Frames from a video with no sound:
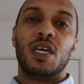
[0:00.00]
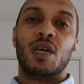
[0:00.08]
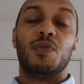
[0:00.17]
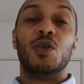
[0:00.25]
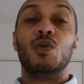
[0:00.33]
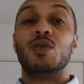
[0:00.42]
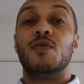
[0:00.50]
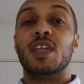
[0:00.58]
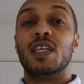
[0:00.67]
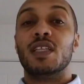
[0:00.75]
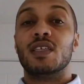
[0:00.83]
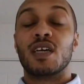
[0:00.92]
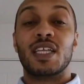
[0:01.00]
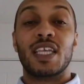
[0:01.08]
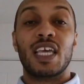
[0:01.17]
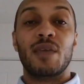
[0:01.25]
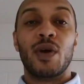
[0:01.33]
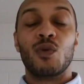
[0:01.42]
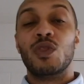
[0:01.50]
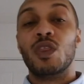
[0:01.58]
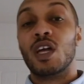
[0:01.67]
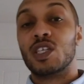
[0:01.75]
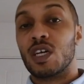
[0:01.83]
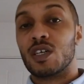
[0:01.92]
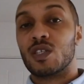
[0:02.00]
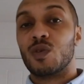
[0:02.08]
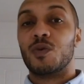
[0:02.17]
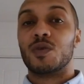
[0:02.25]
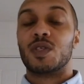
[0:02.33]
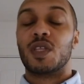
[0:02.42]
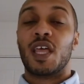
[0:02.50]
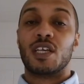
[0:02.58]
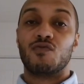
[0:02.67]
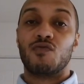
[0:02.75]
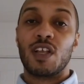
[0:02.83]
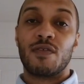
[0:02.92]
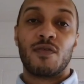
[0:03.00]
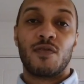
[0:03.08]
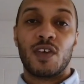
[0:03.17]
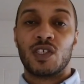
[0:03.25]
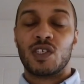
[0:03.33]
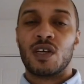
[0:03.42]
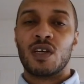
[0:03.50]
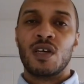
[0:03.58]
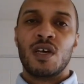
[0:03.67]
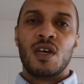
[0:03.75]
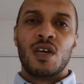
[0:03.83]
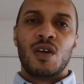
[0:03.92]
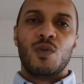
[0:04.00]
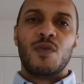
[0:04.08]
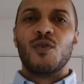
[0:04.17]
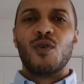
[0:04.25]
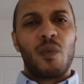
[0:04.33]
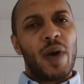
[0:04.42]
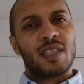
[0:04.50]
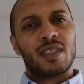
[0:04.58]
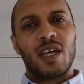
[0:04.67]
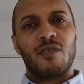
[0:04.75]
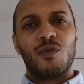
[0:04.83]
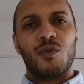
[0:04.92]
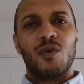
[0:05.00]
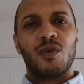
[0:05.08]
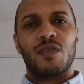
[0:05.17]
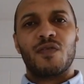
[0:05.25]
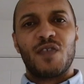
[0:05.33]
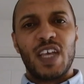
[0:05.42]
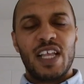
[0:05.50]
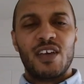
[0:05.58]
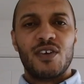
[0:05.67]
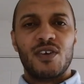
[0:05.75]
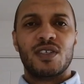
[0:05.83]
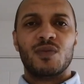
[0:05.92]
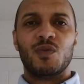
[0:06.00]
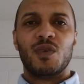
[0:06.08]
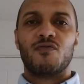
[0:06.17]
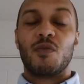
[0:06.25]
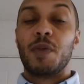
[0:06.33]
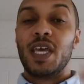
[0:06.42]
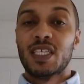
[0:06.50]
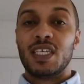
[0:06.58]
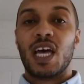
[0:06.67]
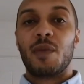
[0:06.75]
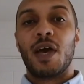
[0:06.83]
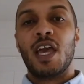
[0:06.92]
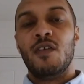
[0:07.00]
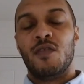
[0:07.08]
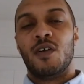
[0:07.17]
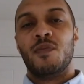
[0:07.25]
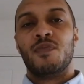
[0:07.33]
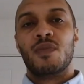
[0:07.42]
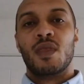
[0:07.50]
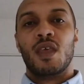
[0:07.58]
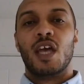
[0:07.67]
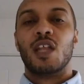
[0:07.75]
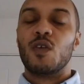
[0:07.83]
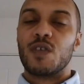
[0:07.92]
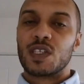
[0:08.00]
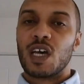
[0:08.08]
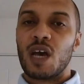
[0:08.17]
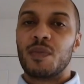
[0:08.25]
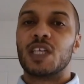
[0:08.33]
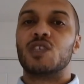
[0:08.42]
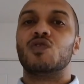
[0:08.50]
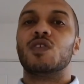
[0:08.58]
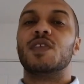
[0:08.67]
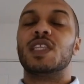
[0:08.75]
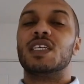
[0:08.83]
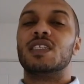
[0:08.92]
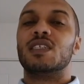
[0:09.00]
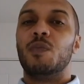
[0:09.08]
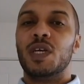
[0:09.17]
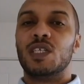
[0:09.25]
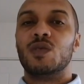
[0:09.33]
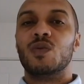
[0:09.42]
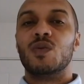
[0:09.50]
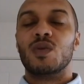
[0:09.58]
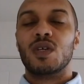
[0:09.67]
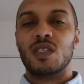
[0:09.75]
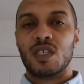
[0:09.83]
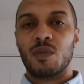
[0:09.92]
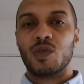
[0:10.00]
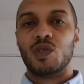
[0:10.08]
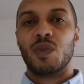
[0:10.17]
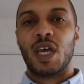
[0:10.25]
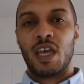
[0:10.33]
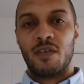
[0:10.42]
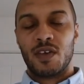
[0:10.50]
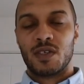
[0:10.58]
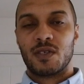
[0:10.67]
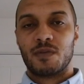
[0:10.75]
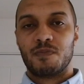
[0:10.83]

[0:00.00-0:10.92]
beautifully designed email nudging us towards the next relevant fixture, we've thought back to that reward and feeling good and we've repeated our behaviour. And over time, that's driven these habitual consumption behaviours.